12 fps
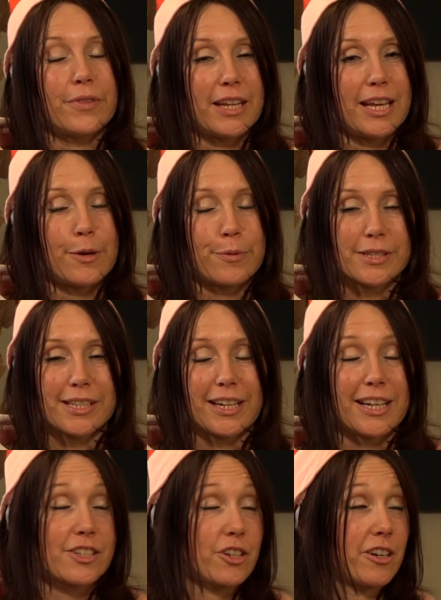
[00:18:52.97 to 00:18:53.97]
It was like
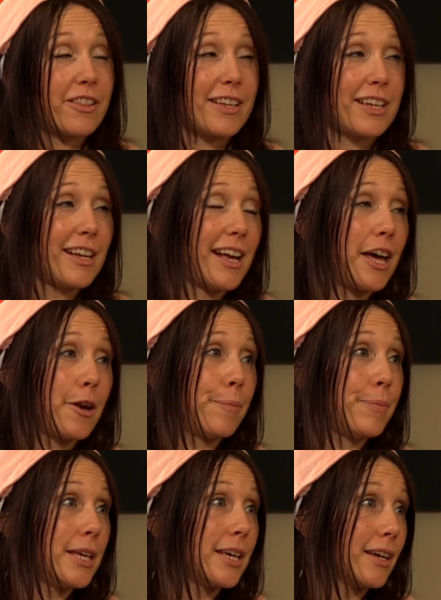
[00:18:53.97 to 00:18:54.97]
I started thinking I had a
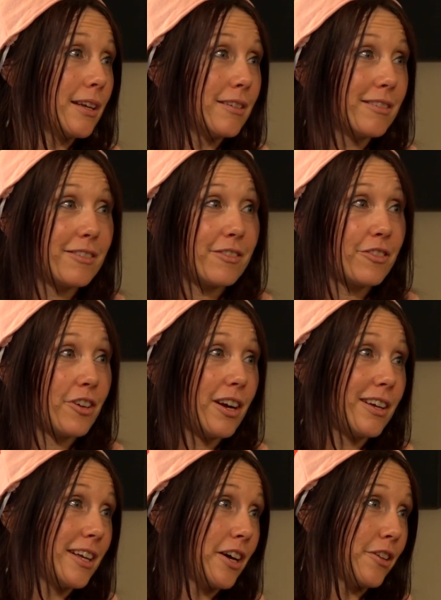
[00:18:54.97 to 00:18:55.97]
beacon for
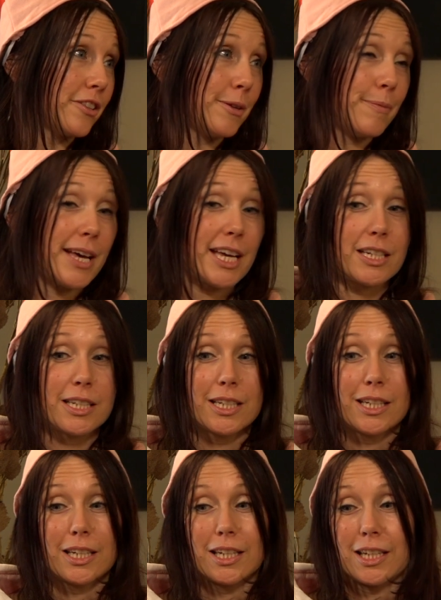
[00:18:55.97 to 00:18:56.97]
unhealthy men.
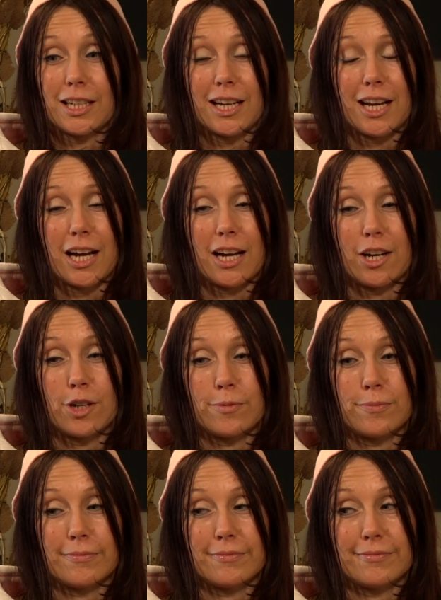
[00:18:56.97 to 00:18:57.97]

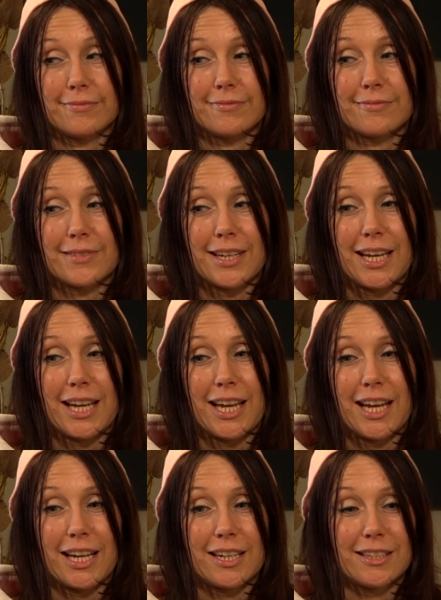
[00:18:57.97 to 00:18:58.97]
Um,
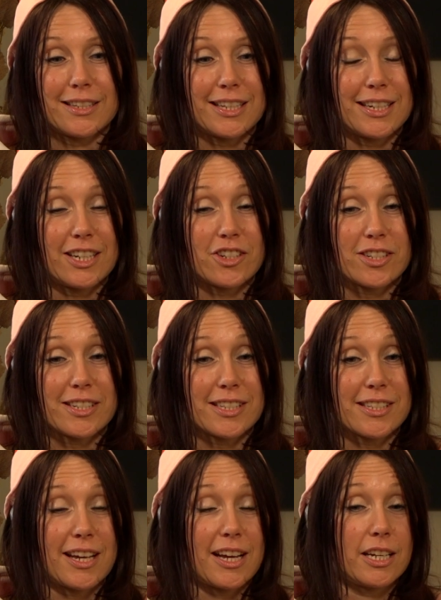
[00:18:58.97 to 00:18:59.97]
and then I just
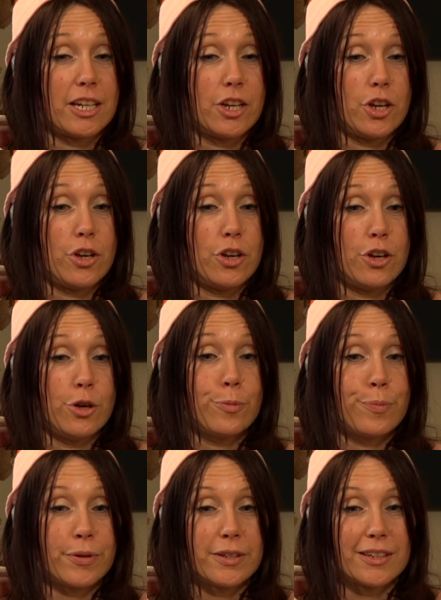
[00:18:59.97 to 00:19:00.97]
decided,
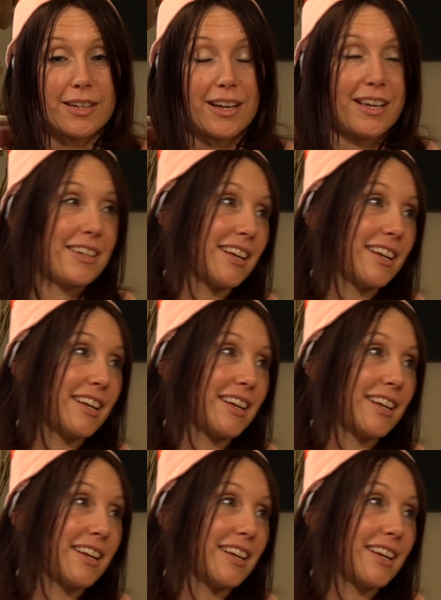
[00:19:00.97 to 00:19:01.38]
nope. And